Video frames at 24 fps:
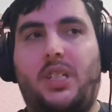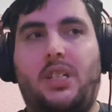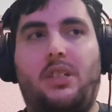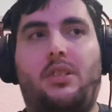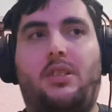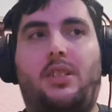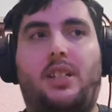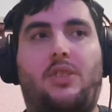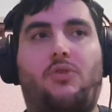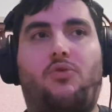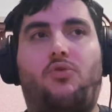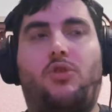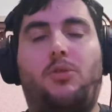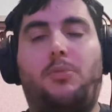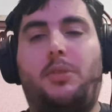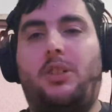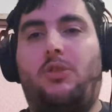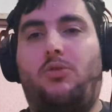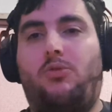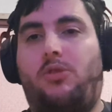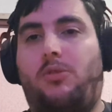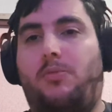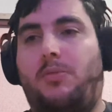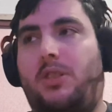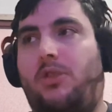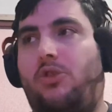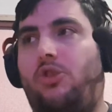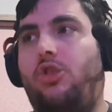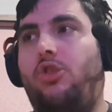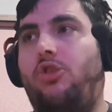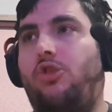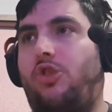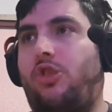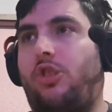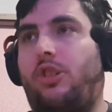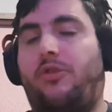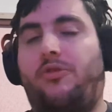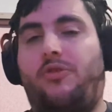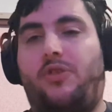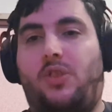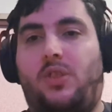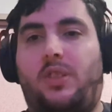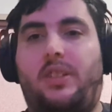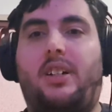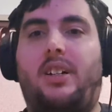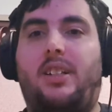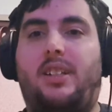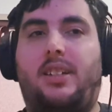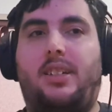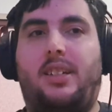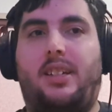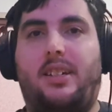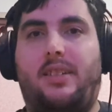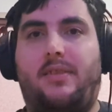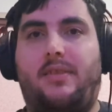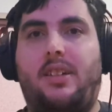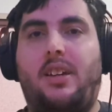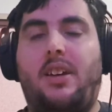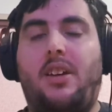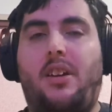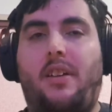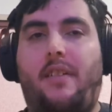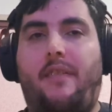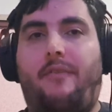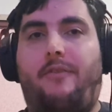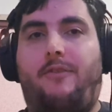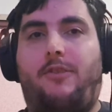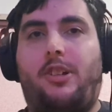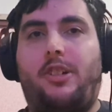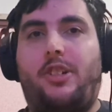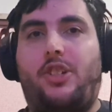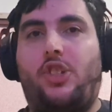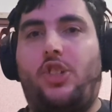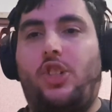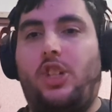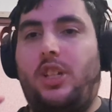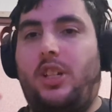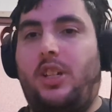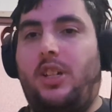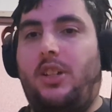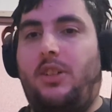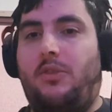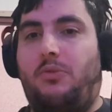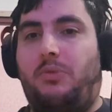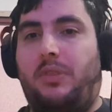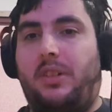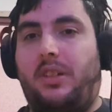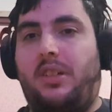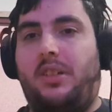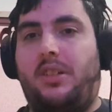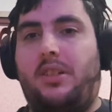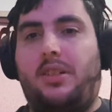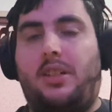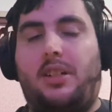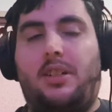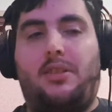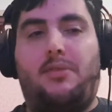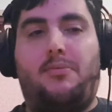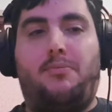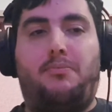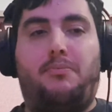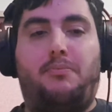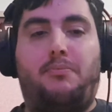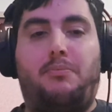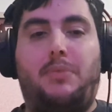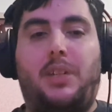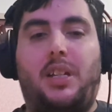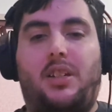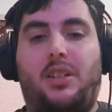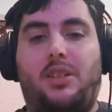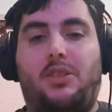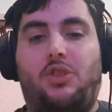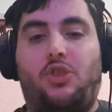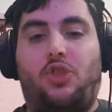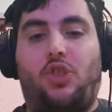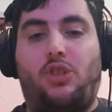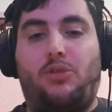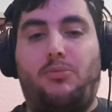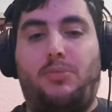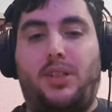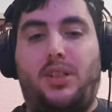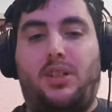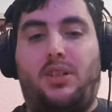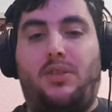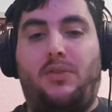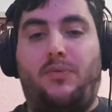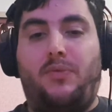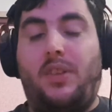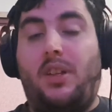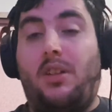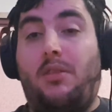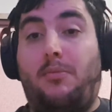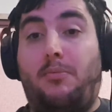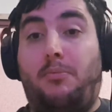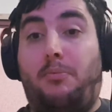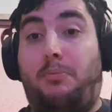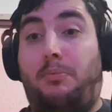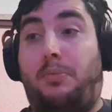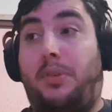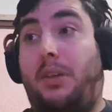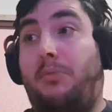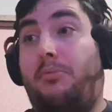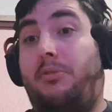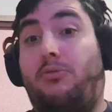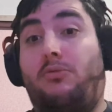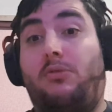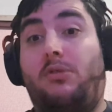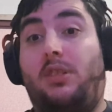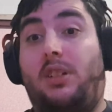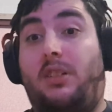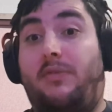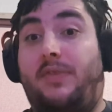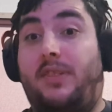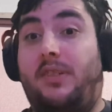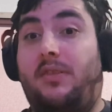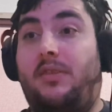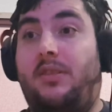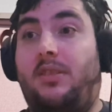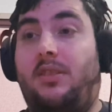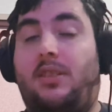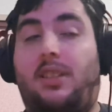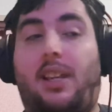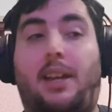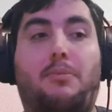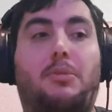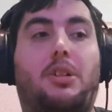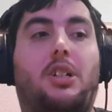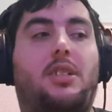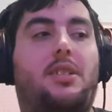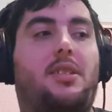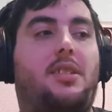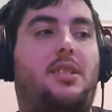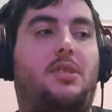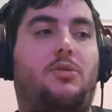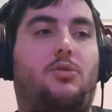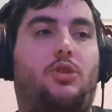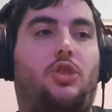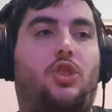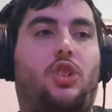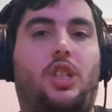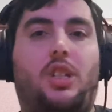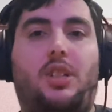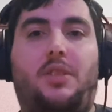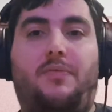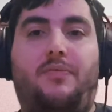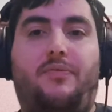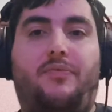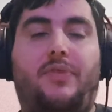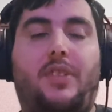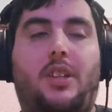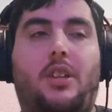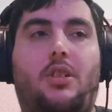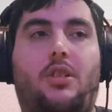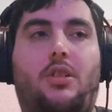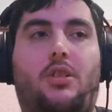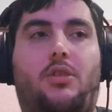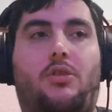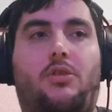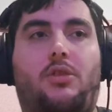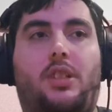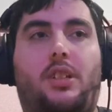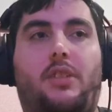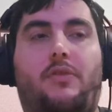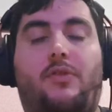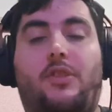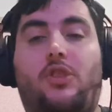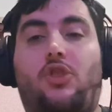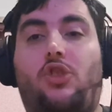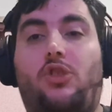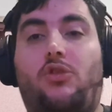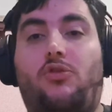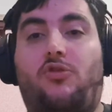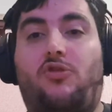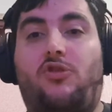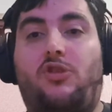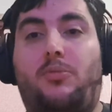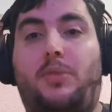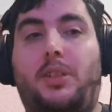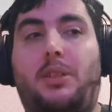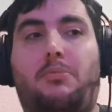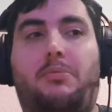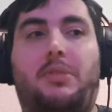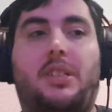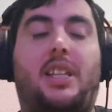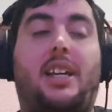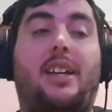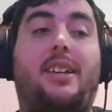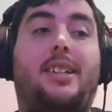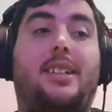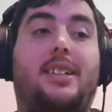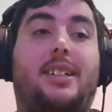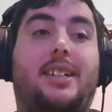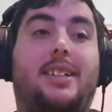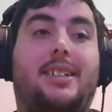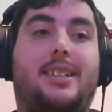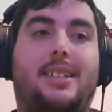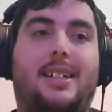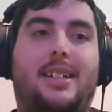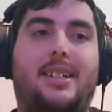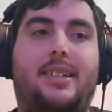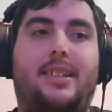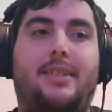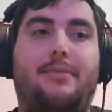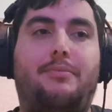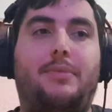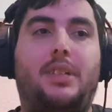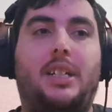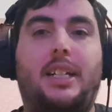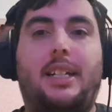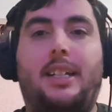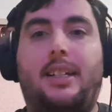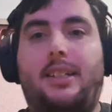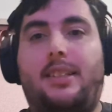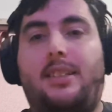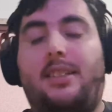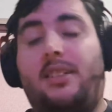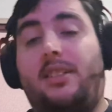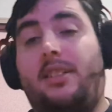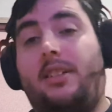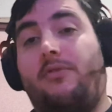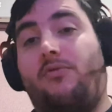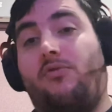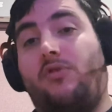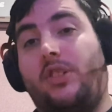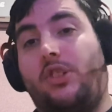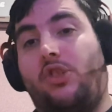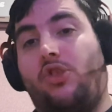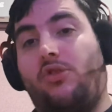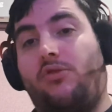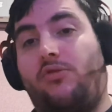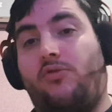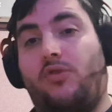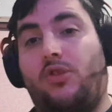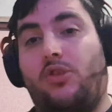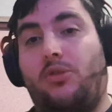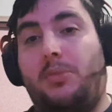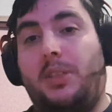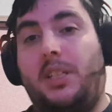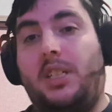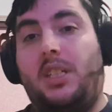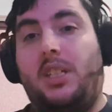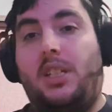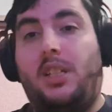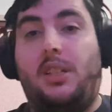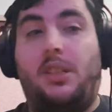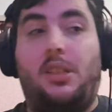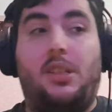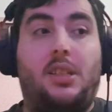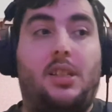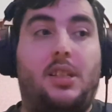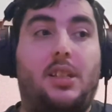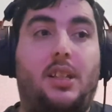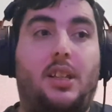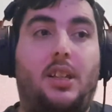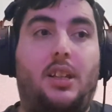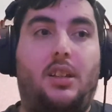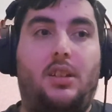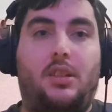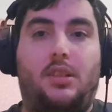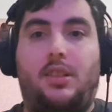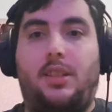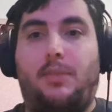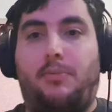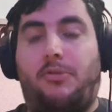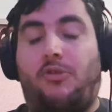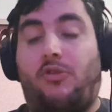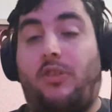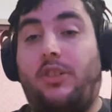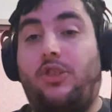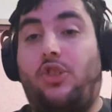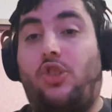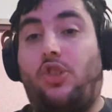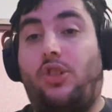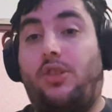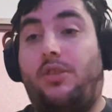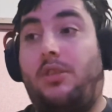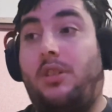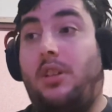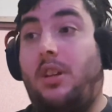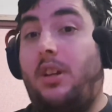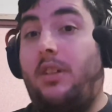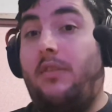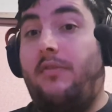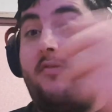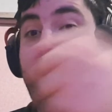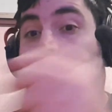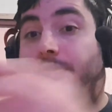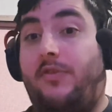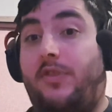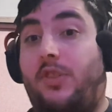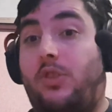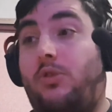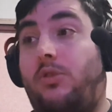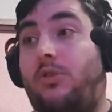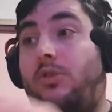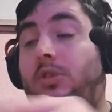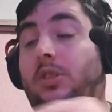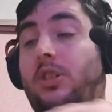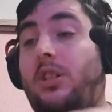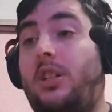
That's Ruby Ultimate. New show, starting again, fresh. We're making the show better. People will love it. They might still shit on the original Ruby, but they can claim that the original Ruby is inspiration for